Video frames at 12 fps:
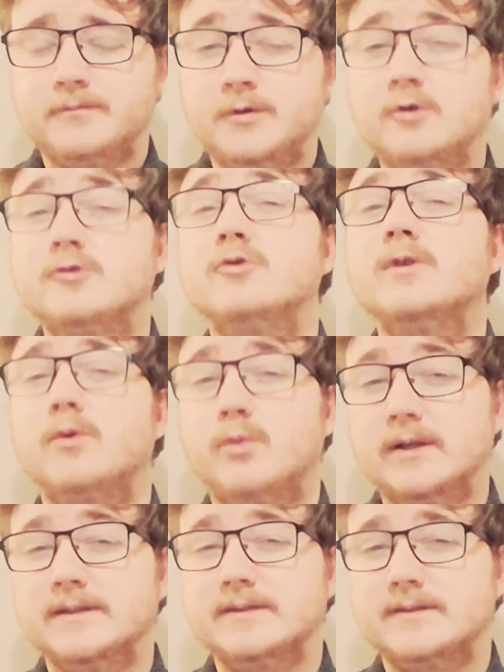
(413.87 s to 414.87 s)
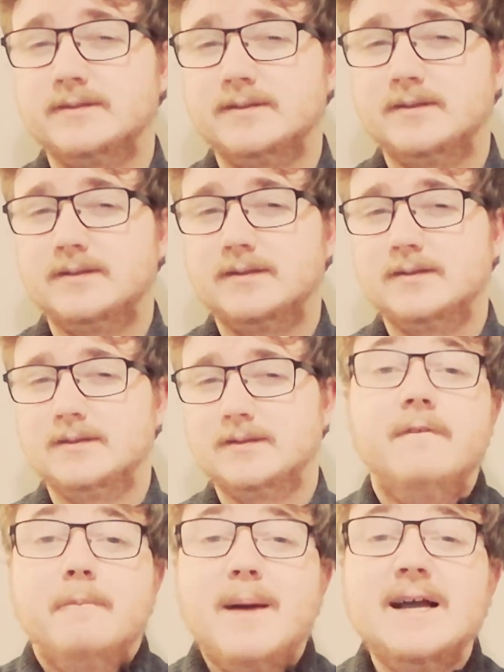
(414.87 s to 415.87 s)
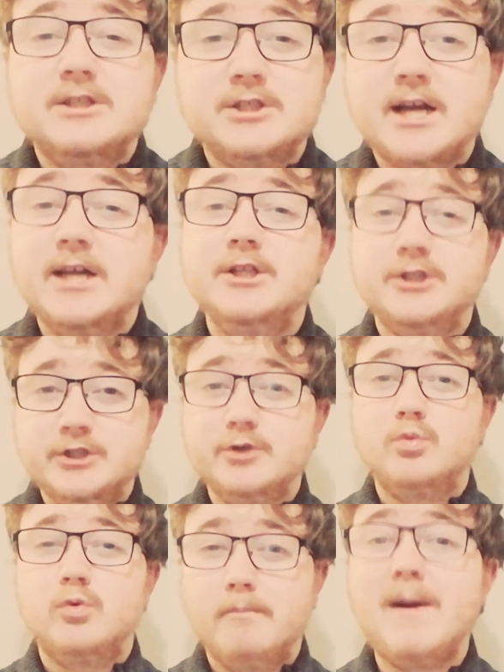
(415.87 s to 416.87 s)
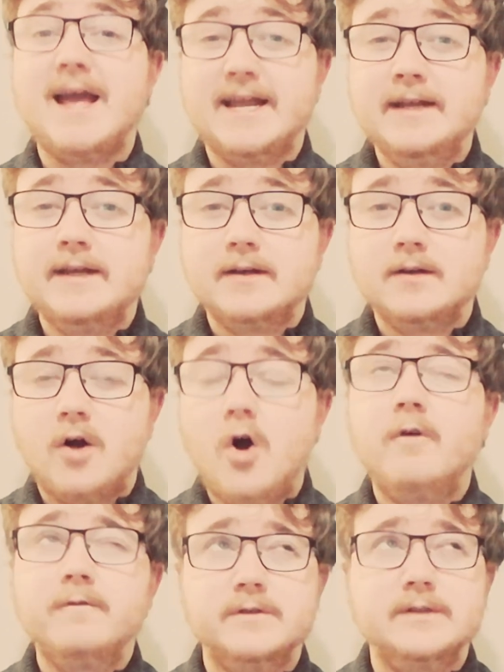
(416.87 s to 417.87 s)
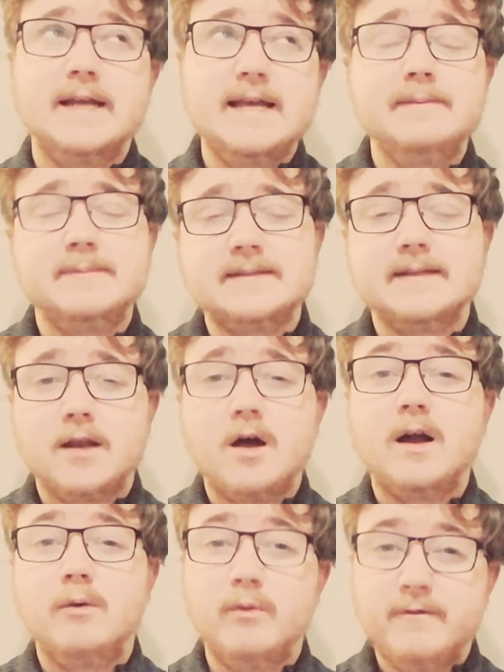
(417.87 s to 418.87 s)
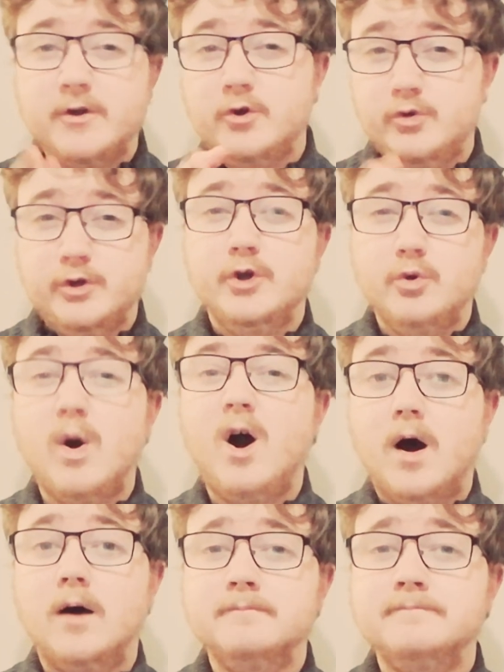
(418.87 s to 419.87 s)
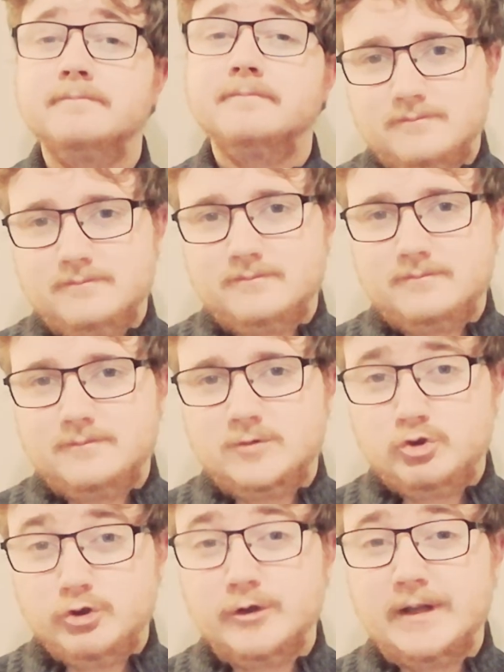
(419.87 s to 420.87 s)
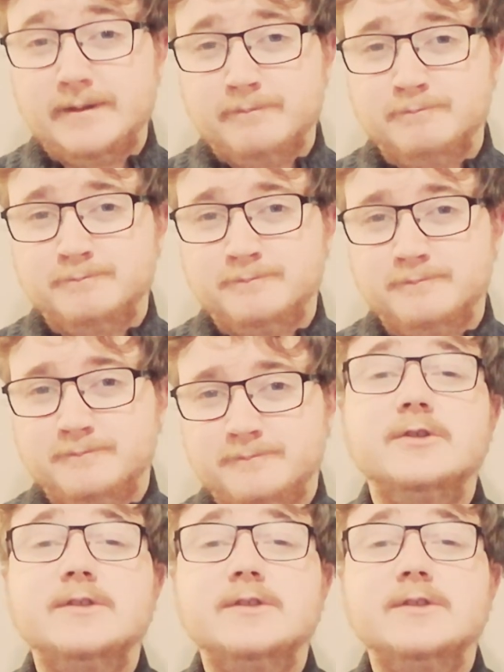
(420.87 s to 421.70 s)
Not all at once. The best change you will make often keeps in line with who you are. Truly. So